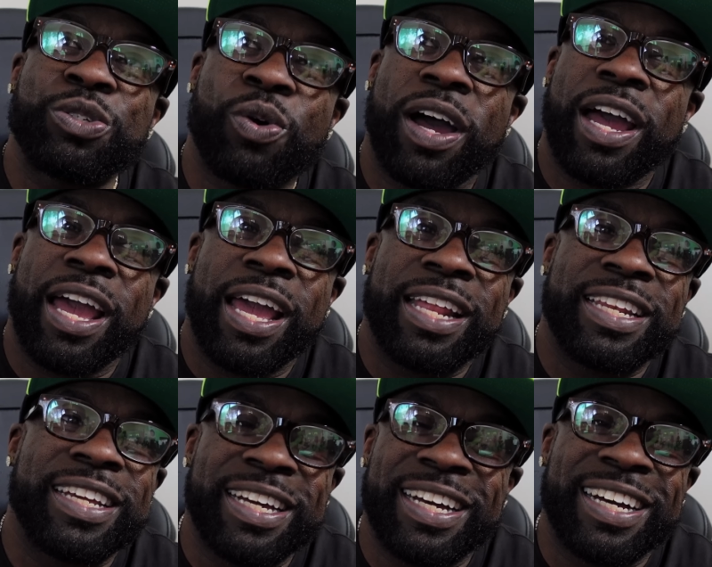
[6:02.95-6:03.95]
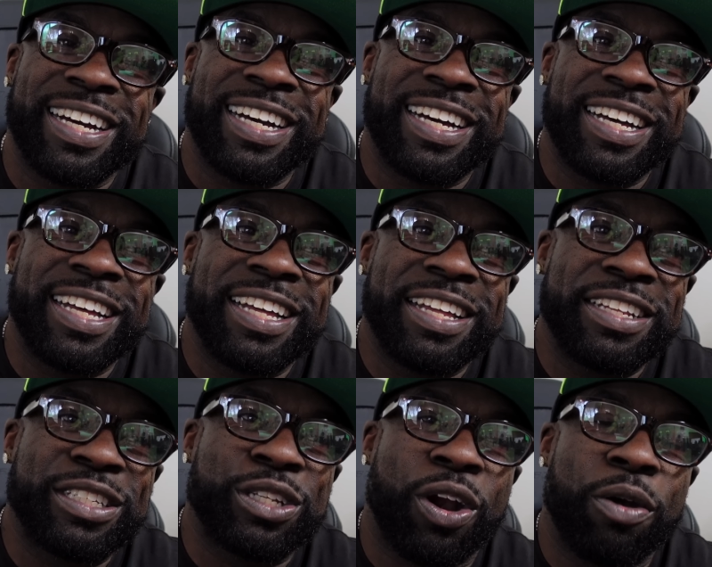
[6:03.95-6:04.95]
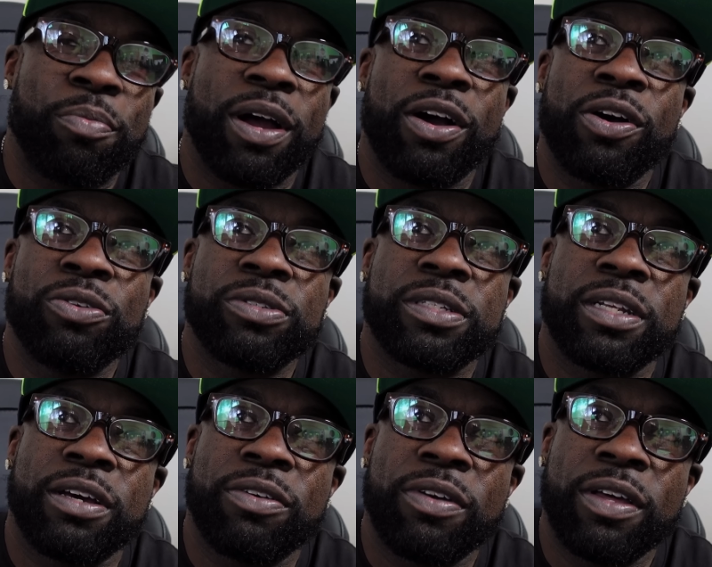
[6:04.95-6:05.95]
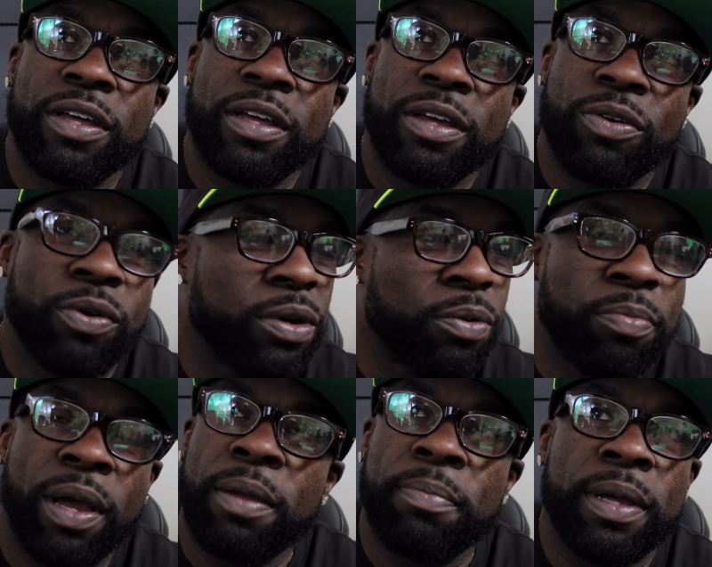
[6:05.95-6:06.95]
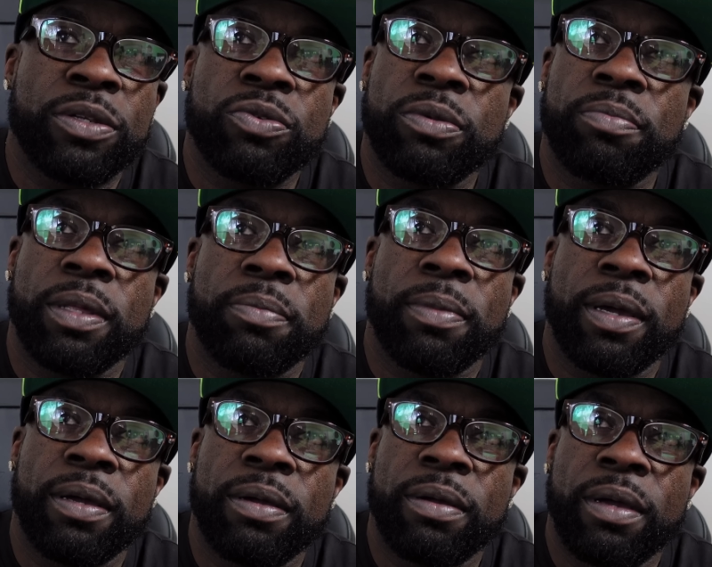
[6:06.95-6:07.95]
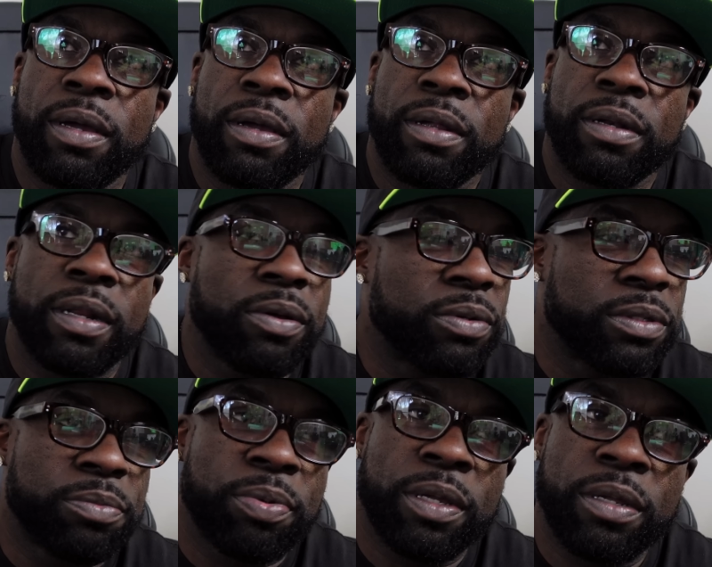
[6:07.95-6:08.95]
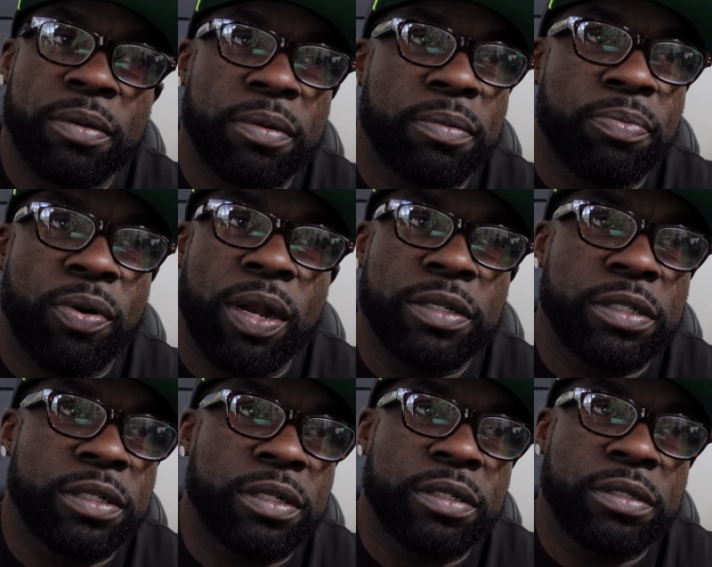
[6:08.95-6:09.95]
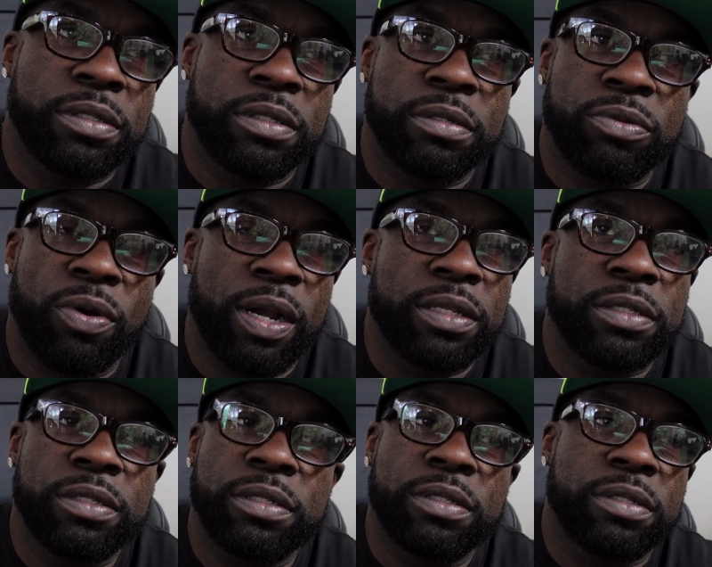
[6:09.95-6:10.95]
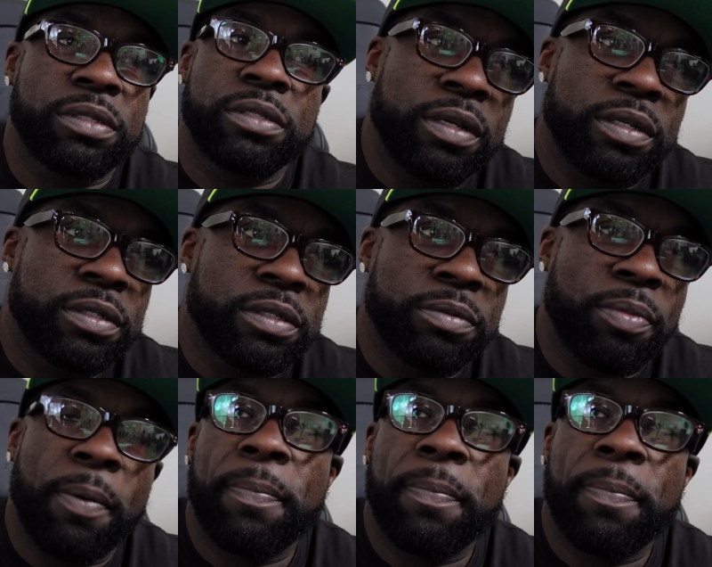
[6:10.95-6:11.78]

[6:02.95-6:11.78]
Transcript: why I had to uh, start my own stuff. Mm. not nobody messing with me, man. It was being prejudiced and racist because of my